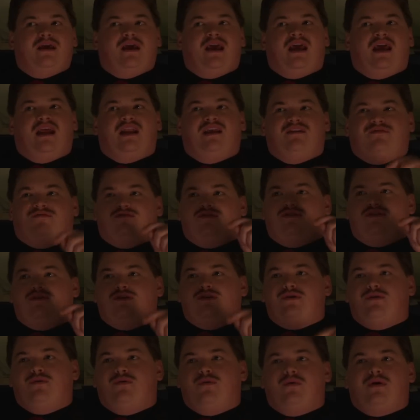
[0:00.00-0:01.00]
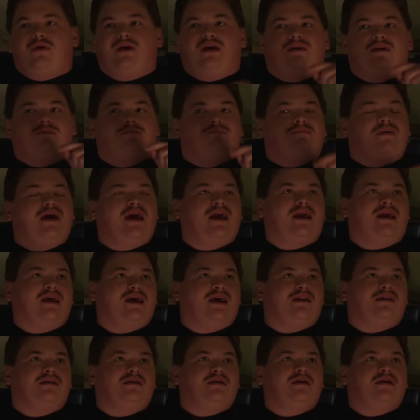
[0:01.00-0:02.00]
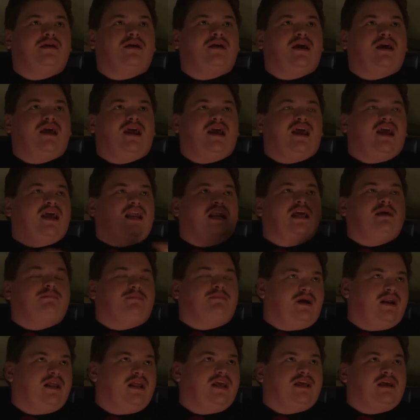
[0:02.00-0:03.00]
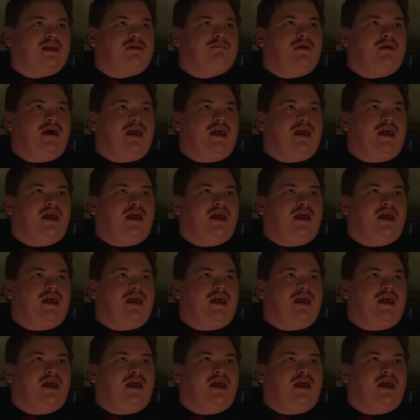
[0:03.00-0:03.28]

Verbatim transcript: And if you can make it anybody can